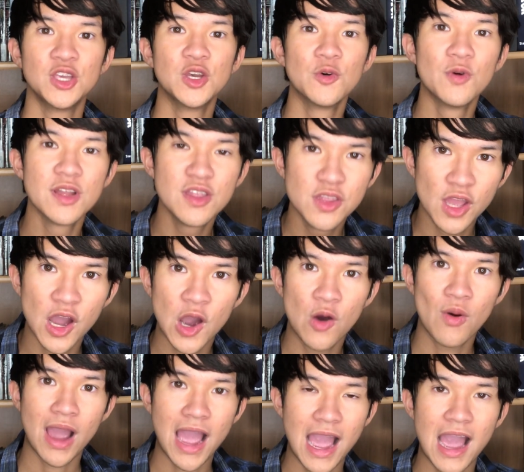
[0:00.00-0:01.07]
you would
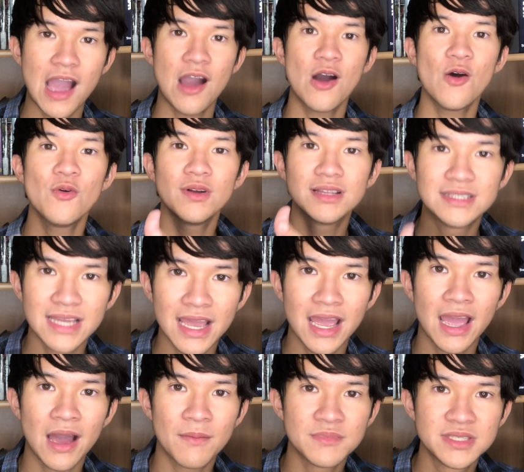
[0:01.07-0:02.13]
know how
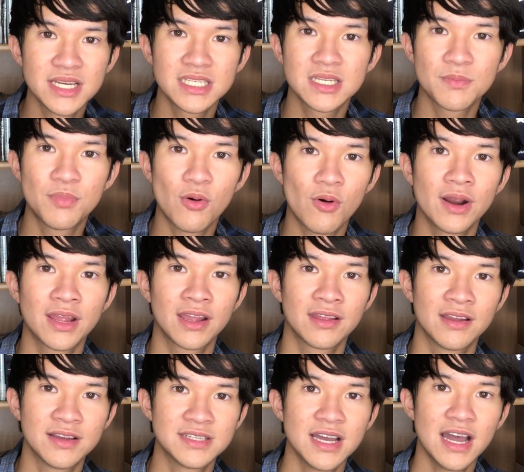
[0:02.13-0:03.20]
damn disappointing it
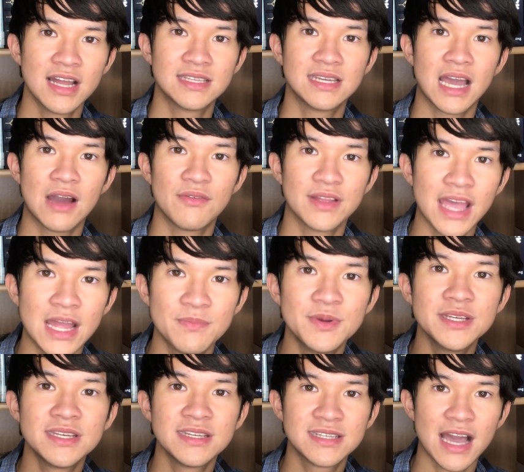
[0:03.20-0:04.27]
is to have an
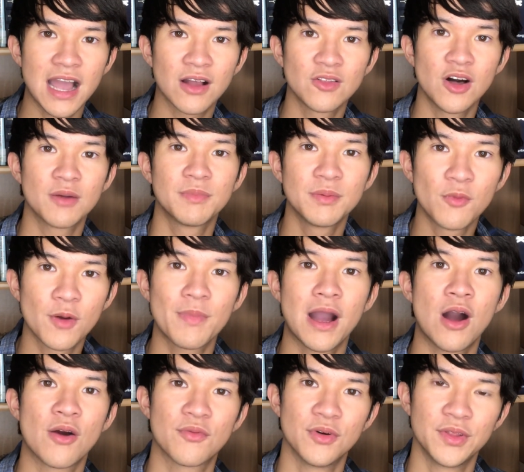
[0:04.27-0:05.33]
NPC tag-along be more
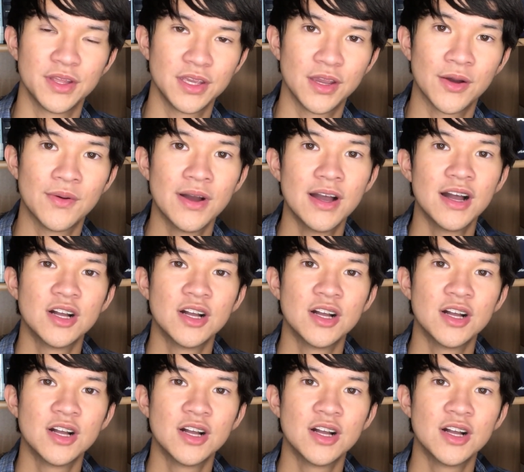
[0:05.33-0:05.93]
powerful than you.